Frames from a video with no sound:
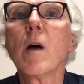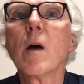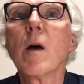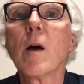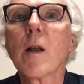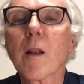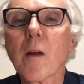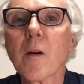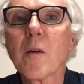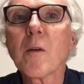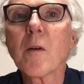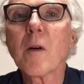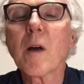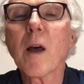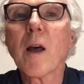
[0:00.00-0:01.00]
Hello
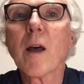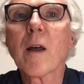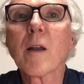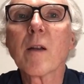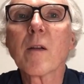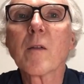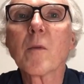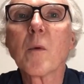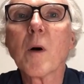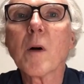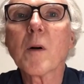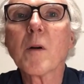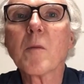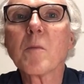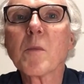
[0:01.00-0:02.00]
and
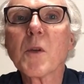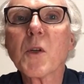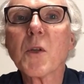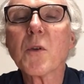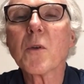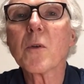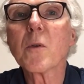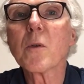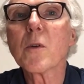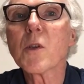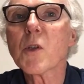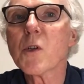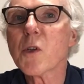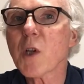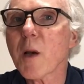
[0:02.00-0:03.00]
welcome to
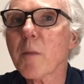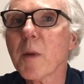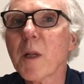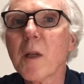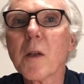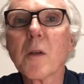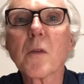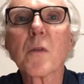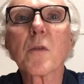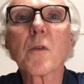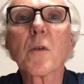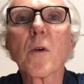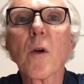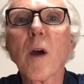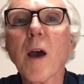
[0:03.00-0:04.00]
Japanese
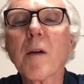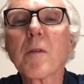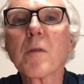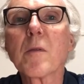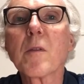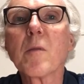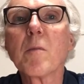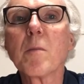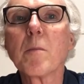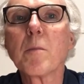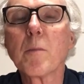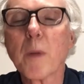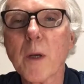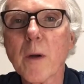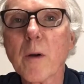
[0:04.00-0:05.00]
craft
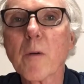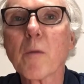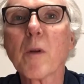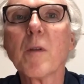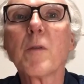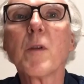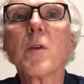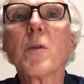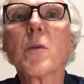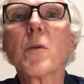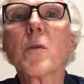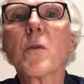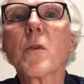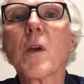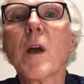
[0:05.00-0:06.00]
beer
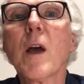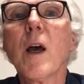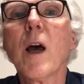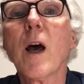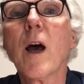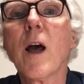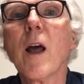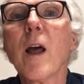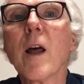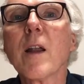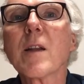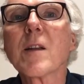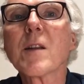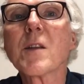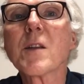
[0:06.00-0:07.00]
reviews,
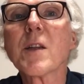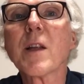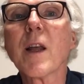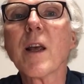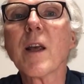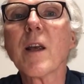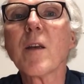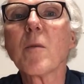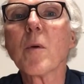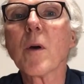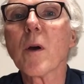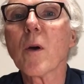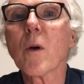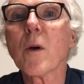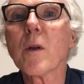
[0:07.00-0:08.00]
and today we're
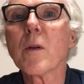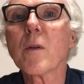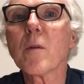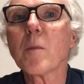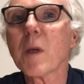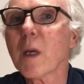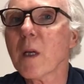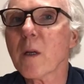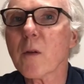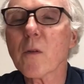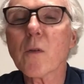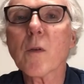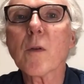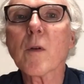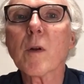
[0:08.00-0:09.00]
going to begin a
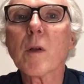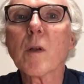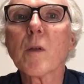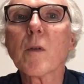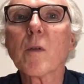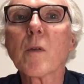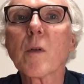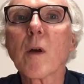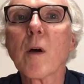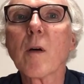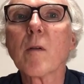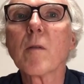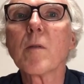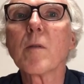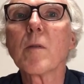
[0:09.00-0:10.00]
series
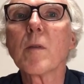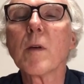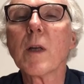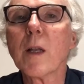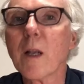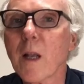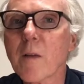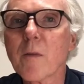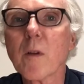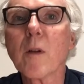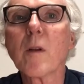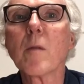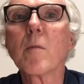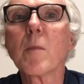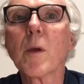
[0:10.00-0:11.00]
of
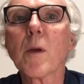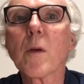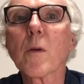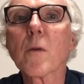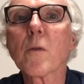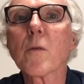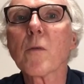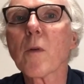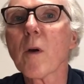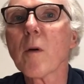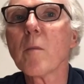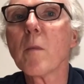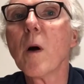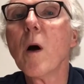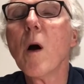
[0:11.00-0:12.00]
11 beers
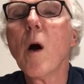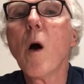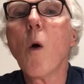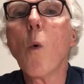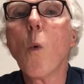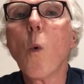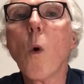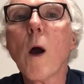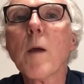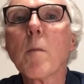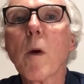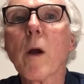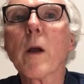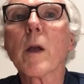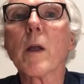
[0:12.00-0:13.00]
from Y
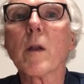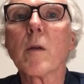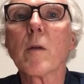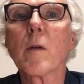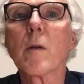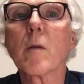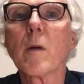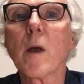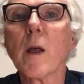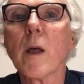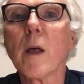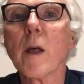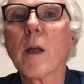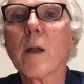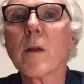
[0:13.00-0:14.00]
Market.
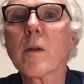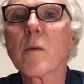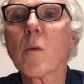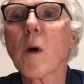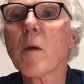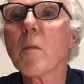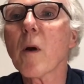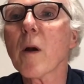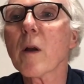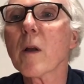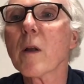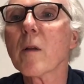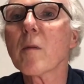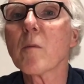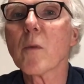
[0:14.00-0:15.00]
And Y
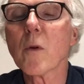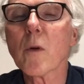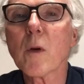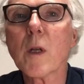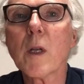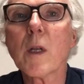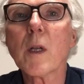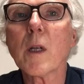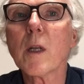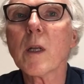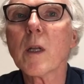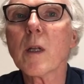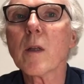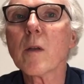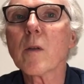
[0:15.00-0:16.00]
Market Brewing
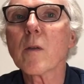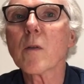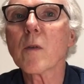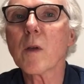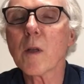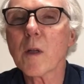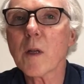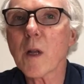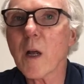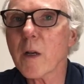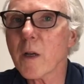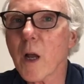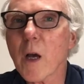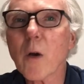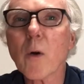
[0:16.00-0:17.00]
is in
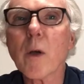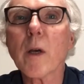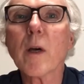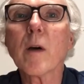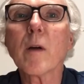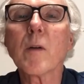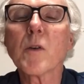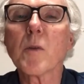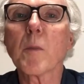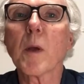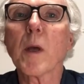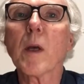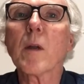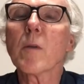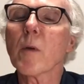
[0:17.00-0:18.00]
Nagoya,
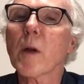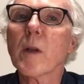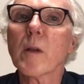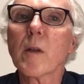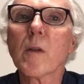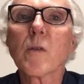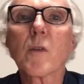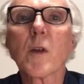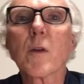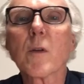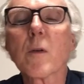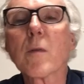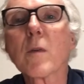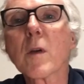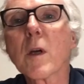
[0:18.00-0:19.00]
Japan, right in the center
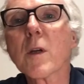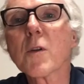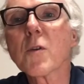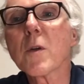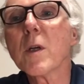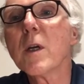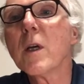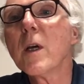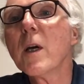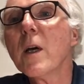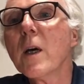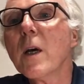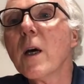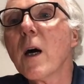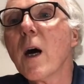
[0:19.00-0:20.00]
of the country.
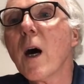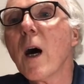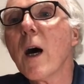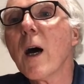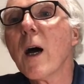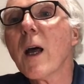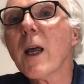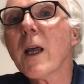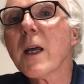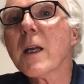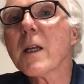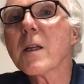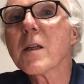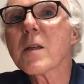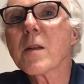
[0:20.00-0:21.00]

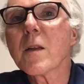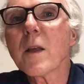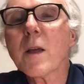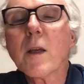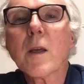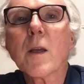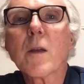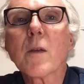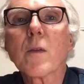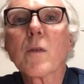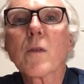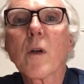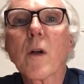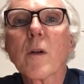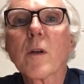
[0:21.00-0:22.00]
And they
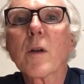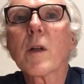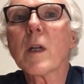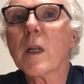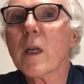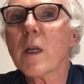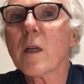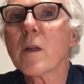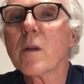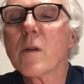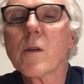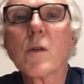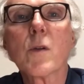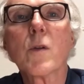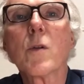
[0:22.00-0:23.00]
started in
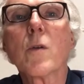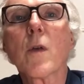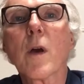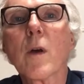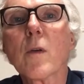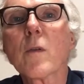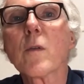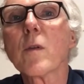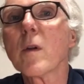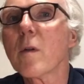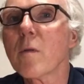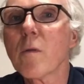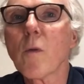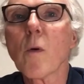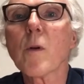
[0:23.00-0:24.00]

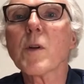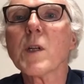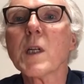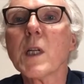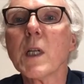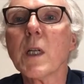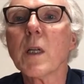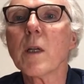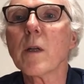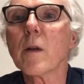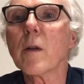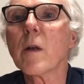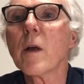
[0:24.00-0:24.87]
2014.